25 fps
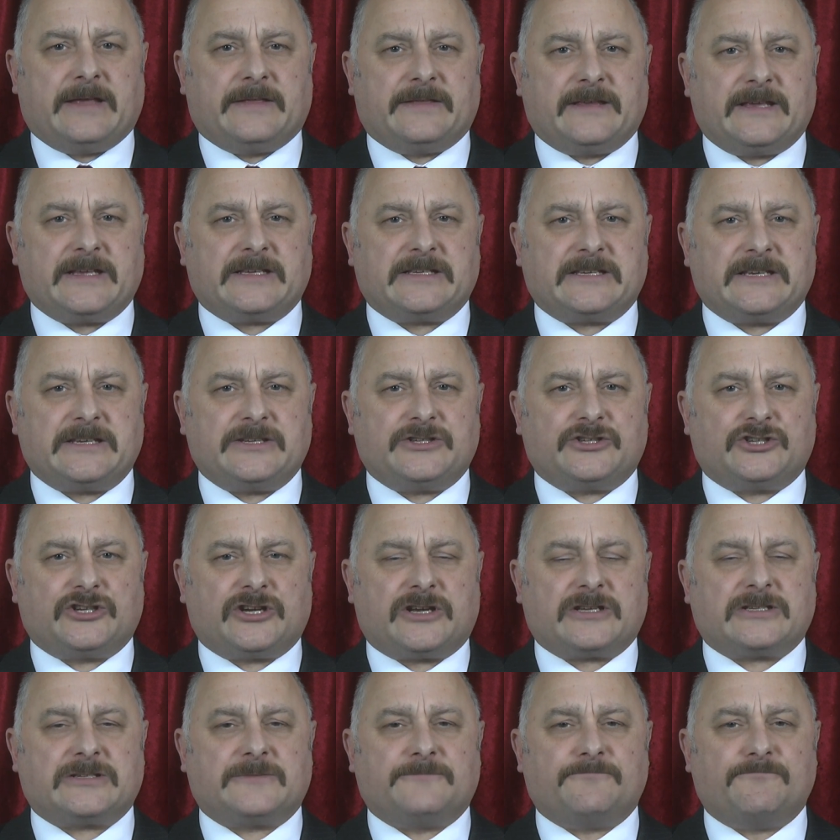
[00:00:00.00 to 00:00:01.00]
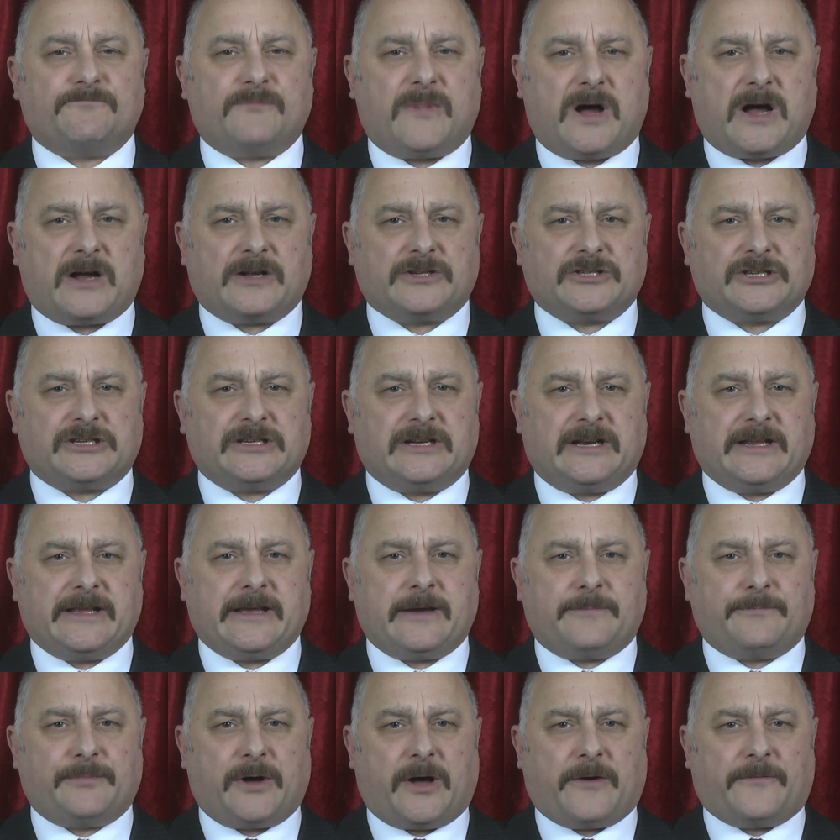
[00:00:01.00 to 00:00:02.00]
This is just
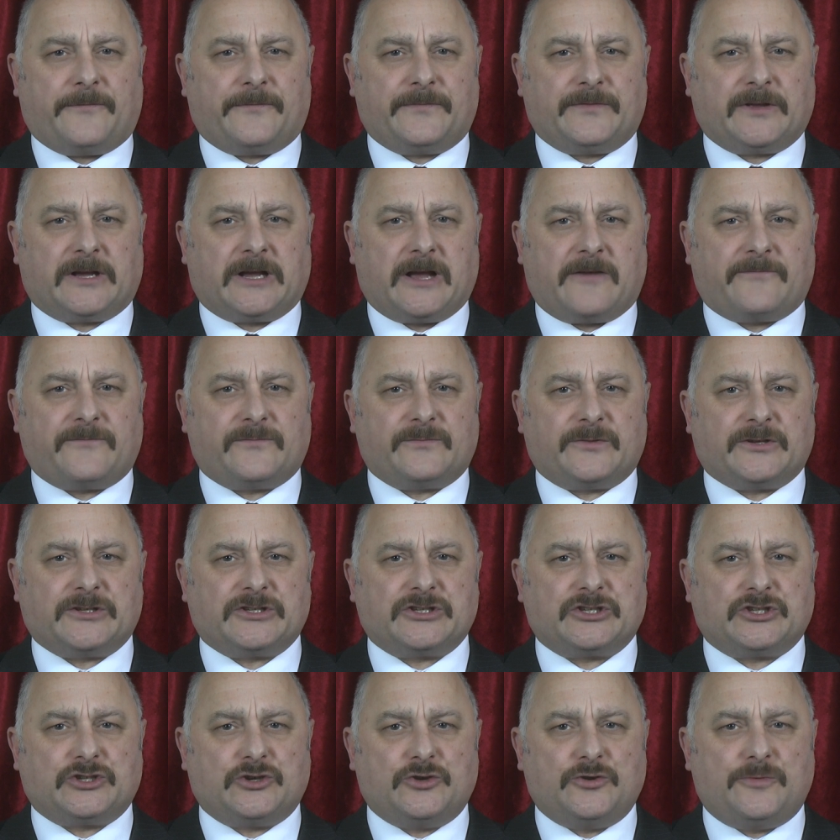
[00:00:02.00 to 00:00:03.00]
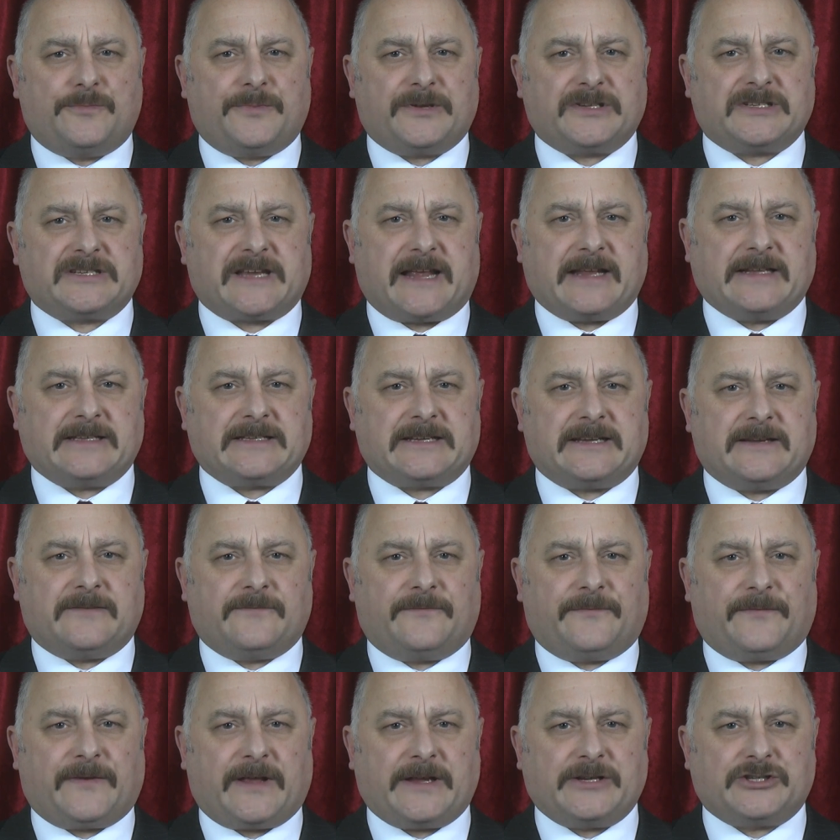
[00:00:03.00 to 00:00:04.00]
marginally above the government's 2%
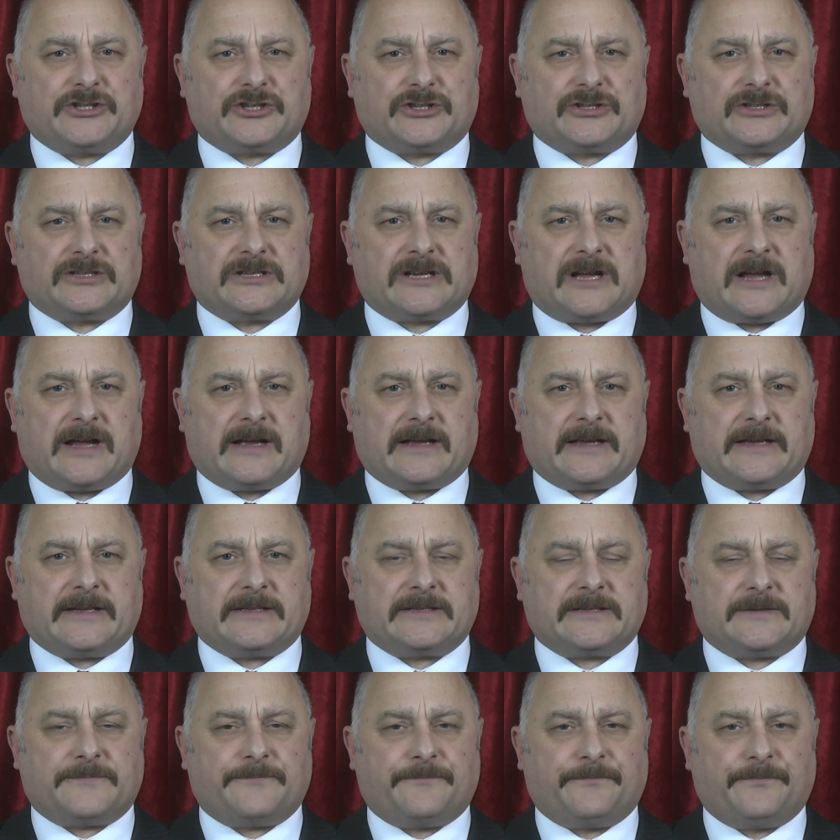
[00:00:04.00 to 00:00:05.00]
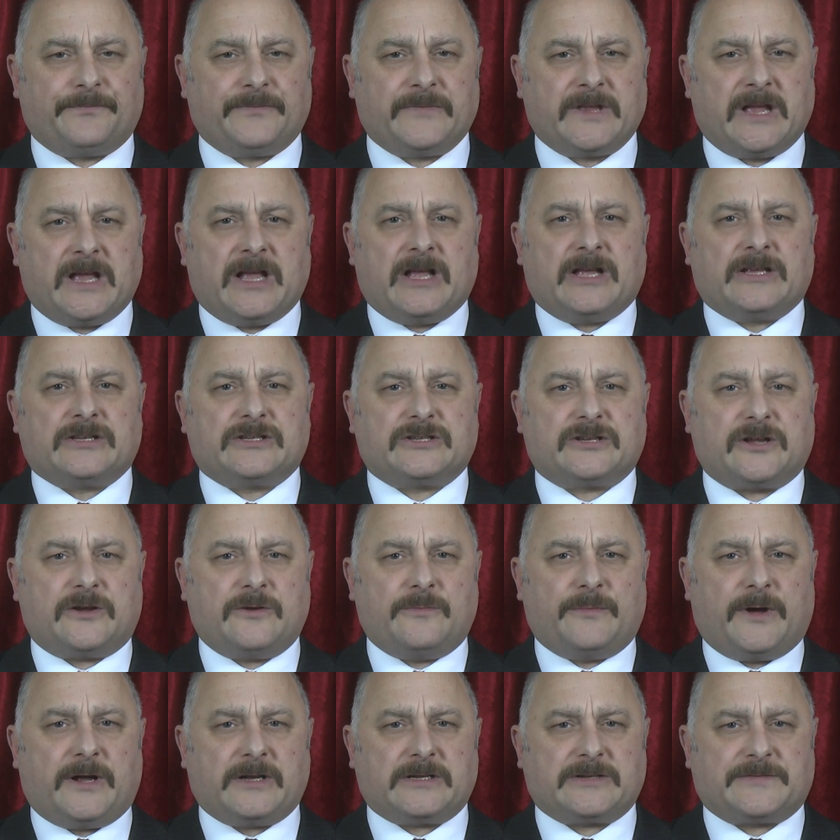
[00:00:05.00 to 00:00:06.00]
inflation target.
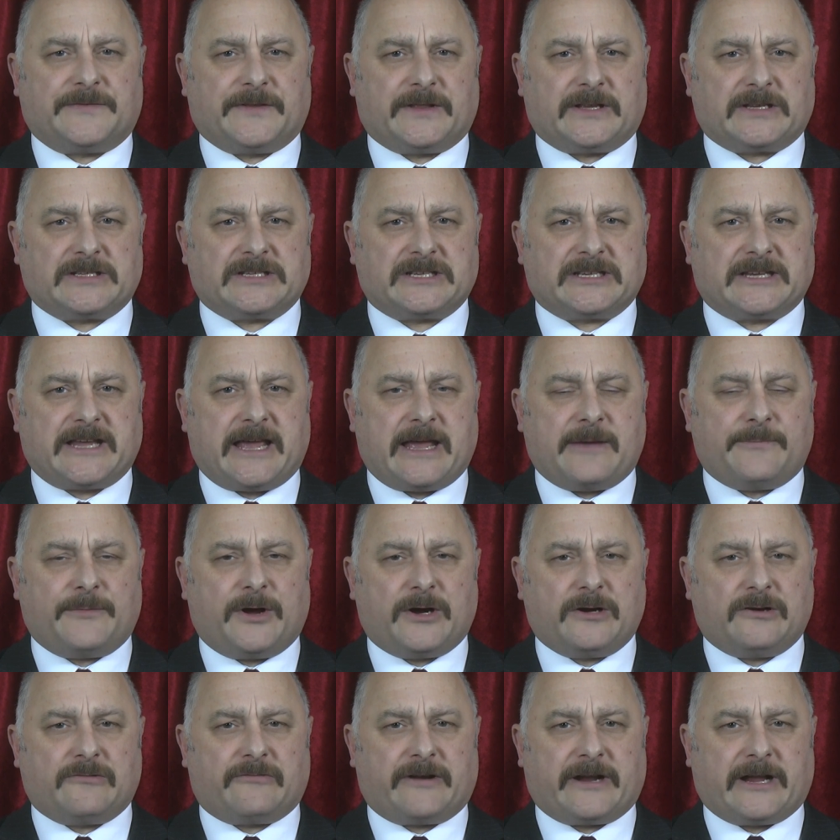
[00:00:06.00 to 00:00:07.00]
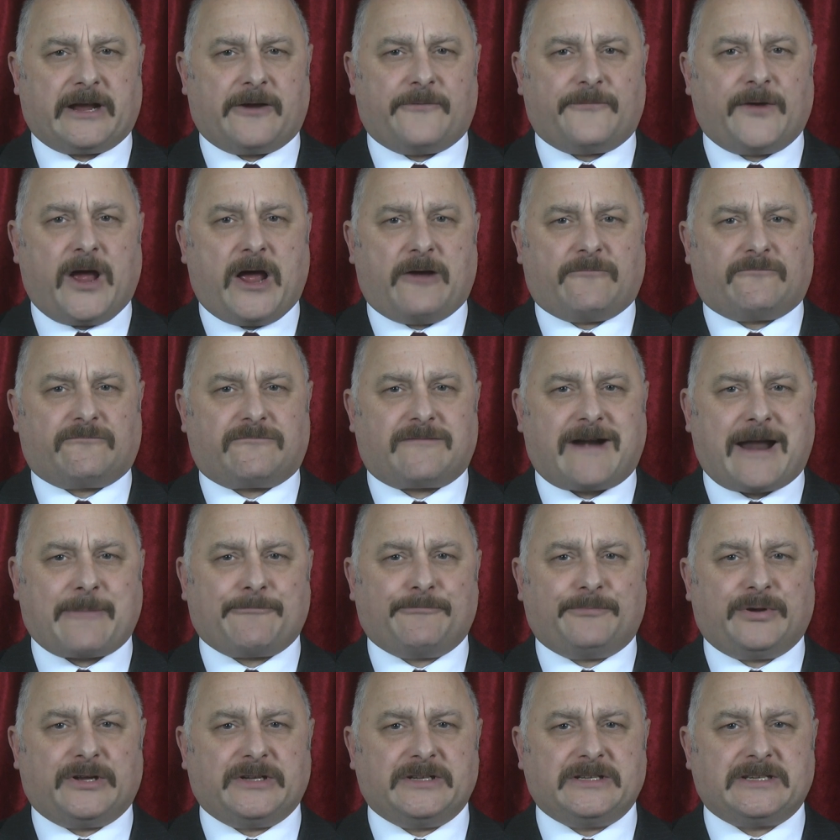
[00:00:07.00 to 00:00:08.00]
So much for the scaremongering of
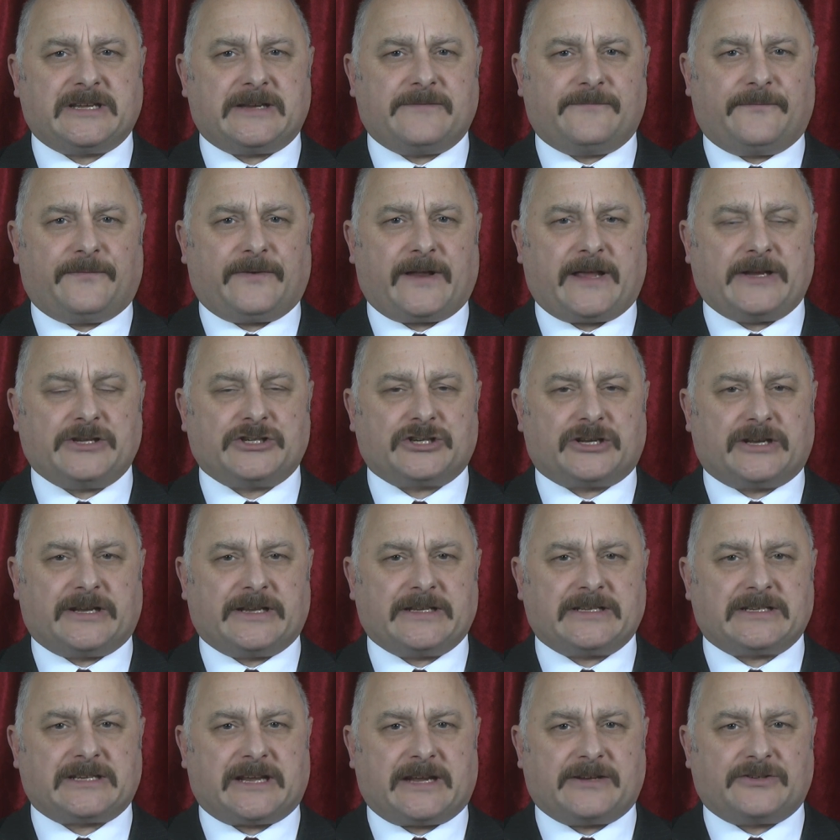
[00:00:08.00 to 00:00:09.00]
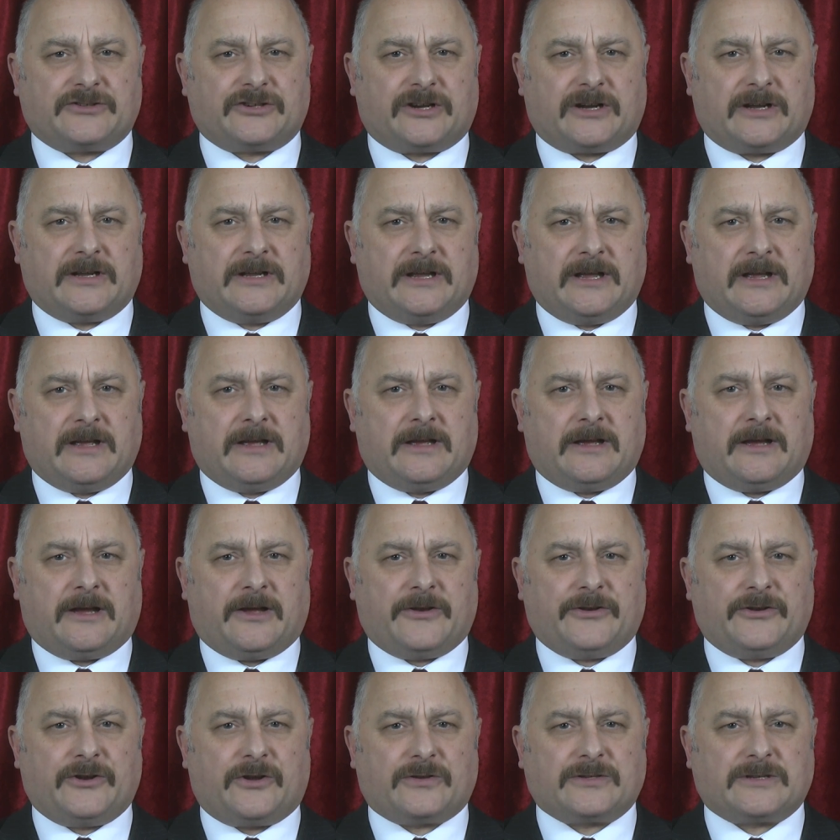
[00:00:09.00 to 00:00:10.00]
rampant inflation, etc.,
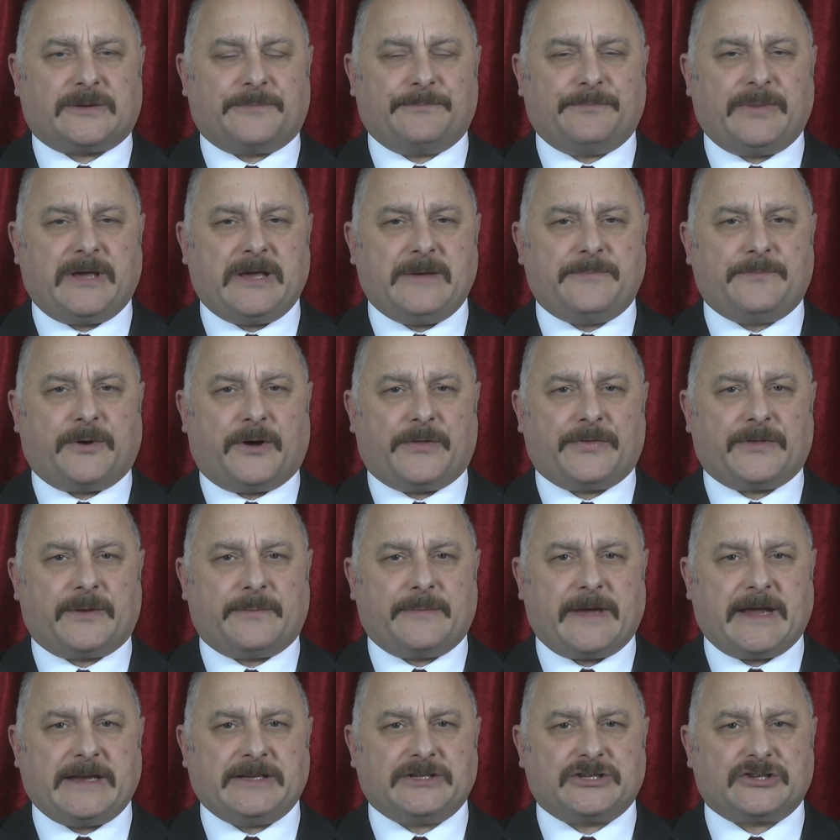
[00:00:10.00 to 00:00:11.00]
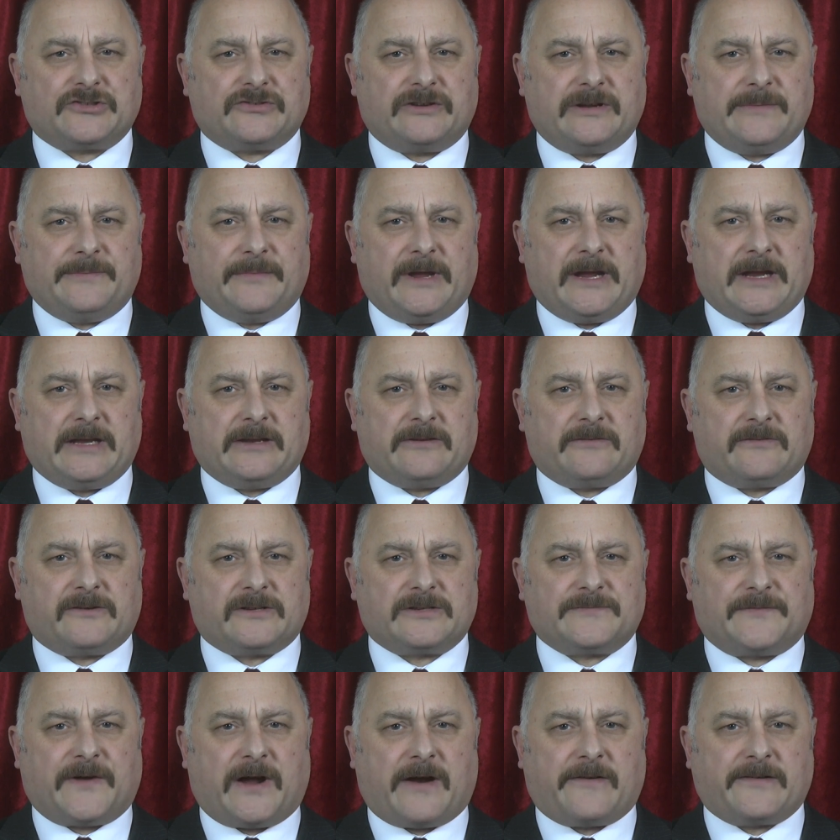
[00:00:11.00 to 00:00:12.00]
and not a peep on the mainstream media
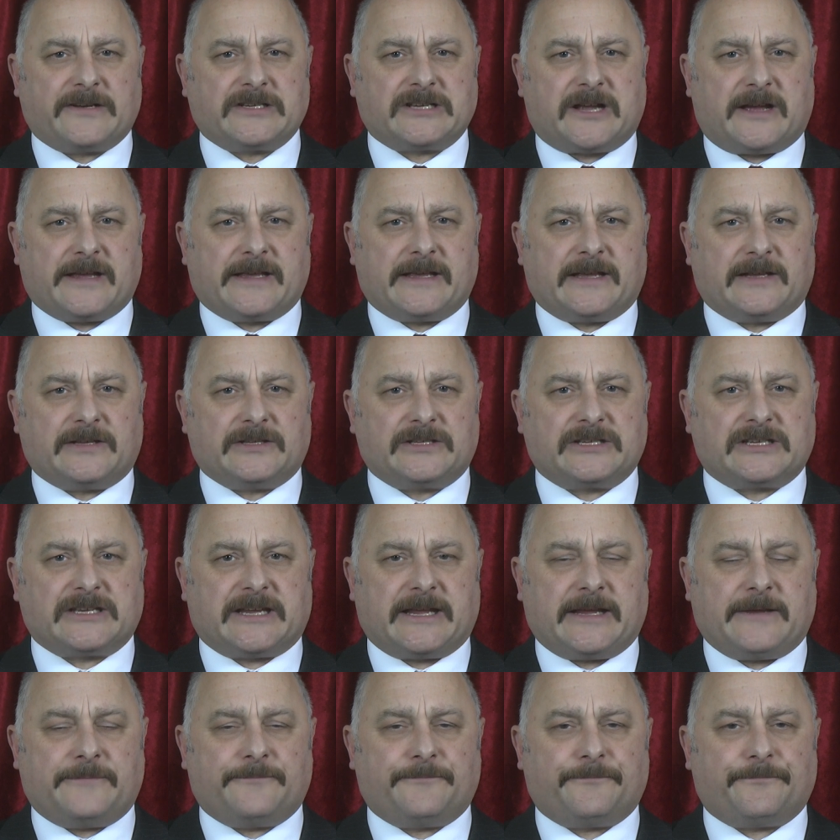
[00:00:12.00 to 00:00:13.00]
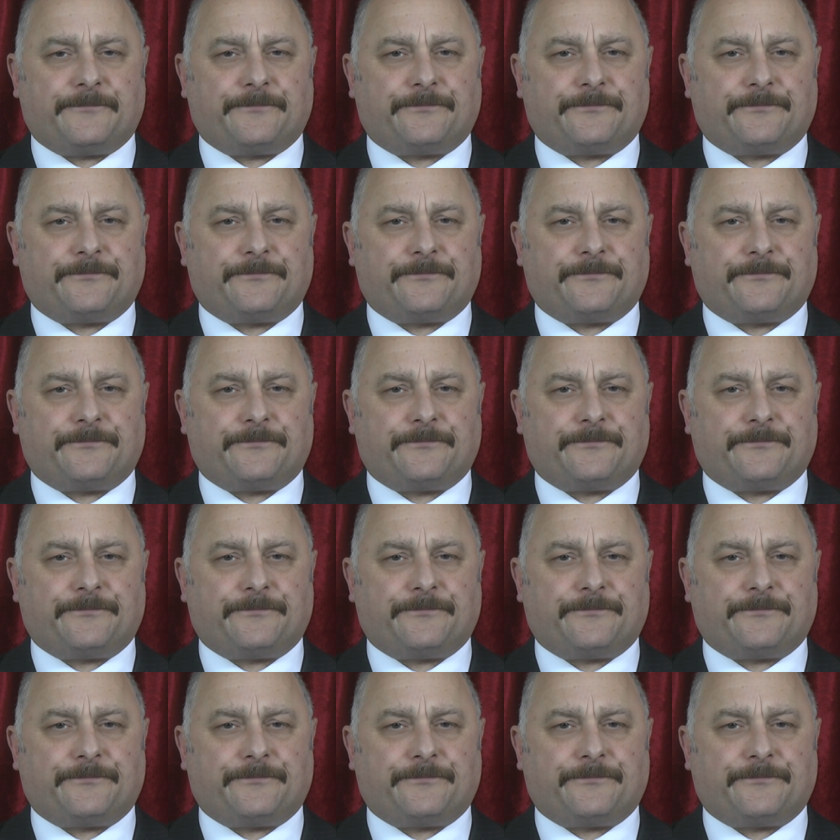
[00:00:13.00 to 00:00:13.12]
as far as I can see.